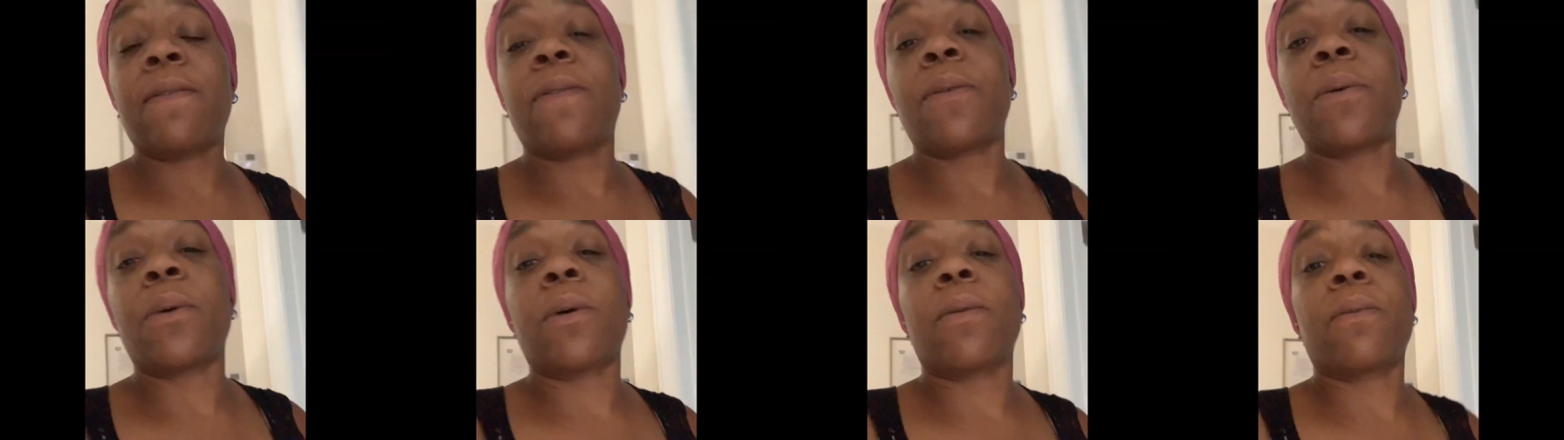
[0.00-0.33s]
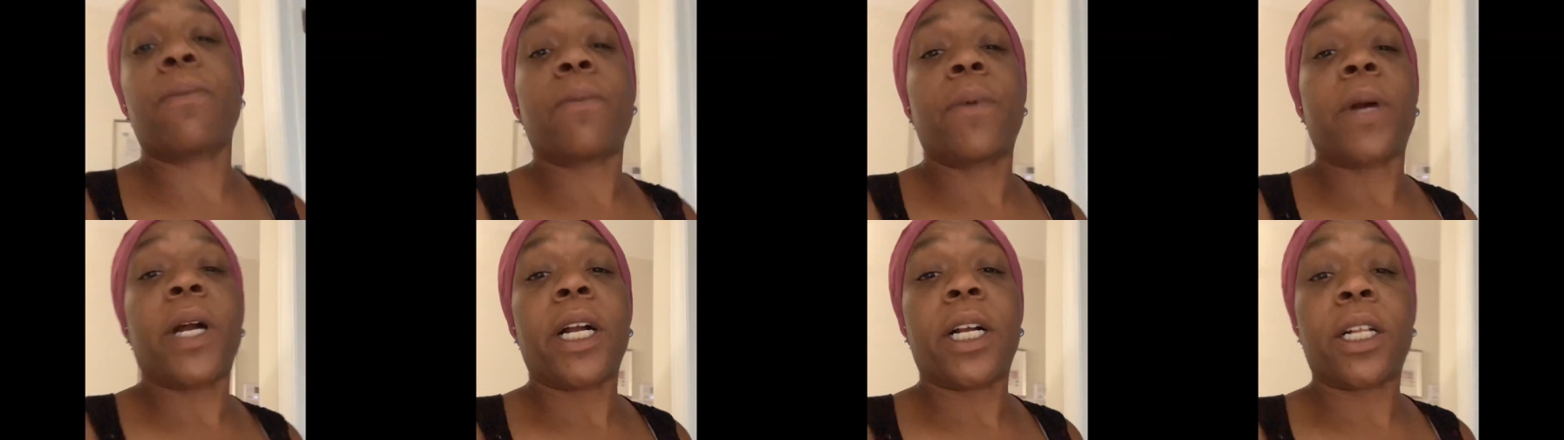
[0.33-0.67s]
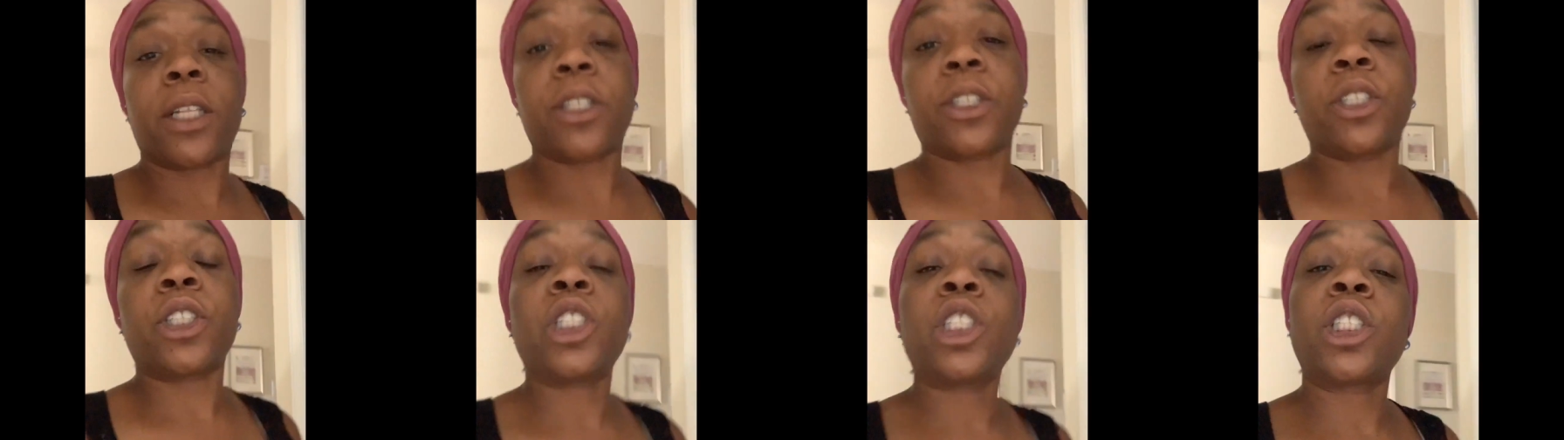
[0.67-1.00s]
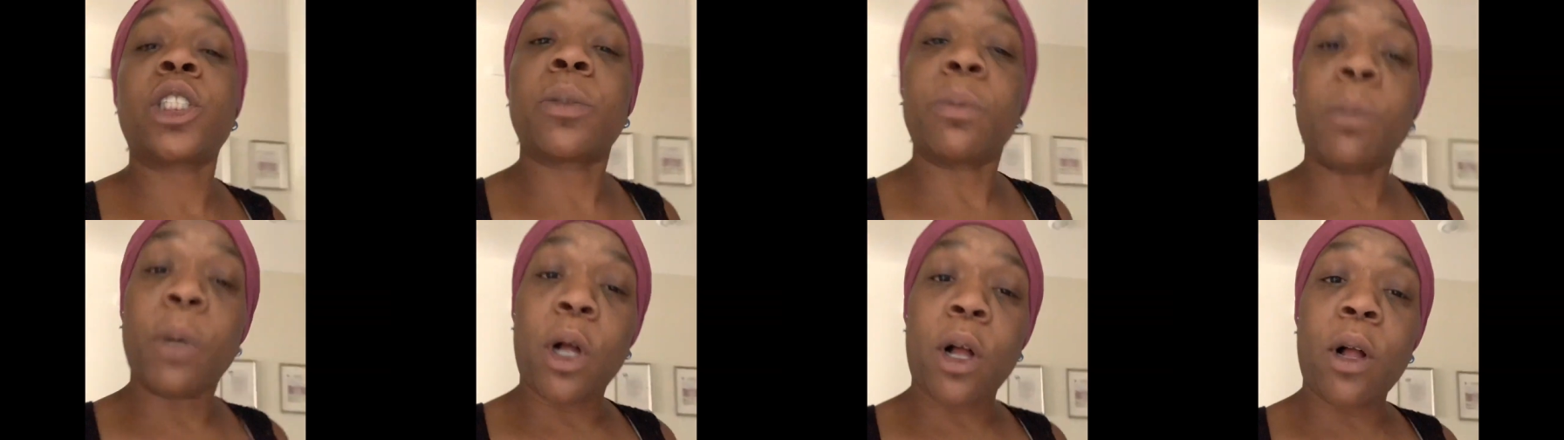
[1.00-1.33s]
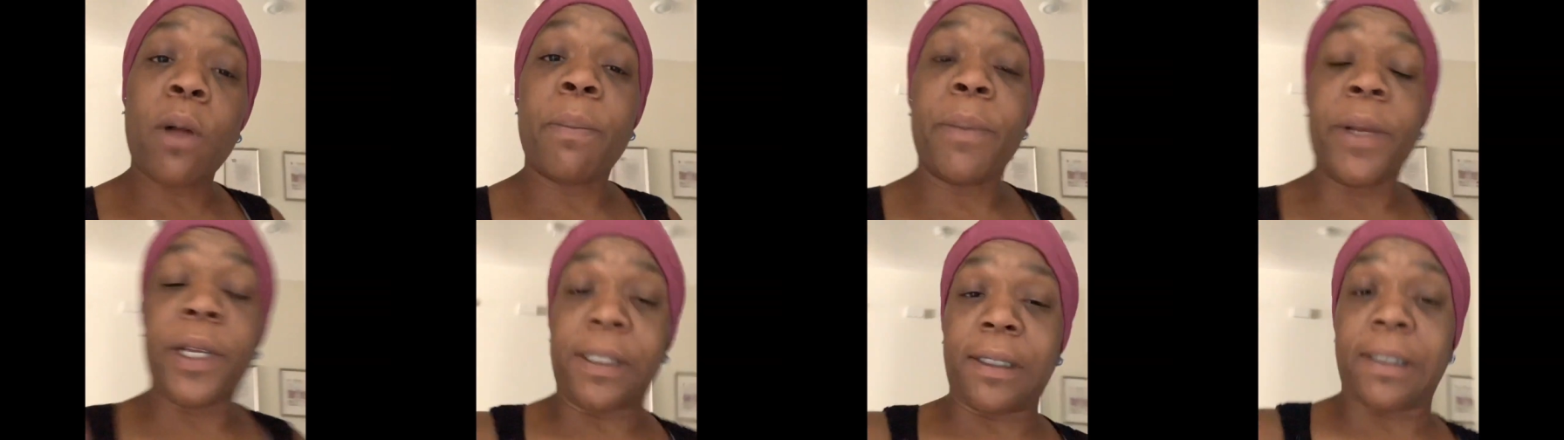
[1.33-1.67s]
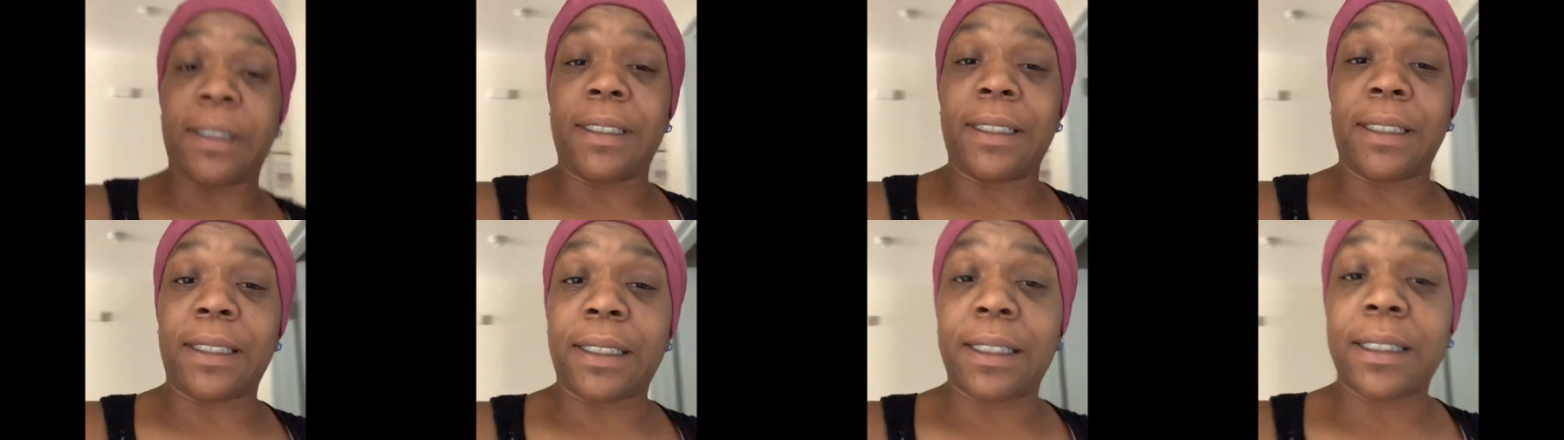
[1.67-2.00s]
for regular small
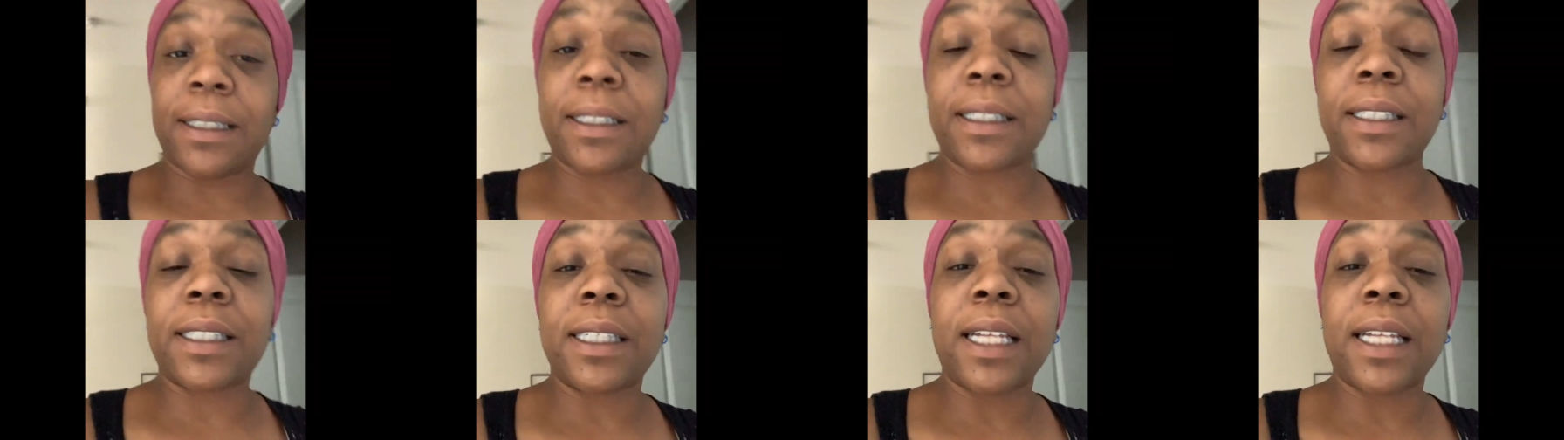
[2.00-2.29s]
businesses,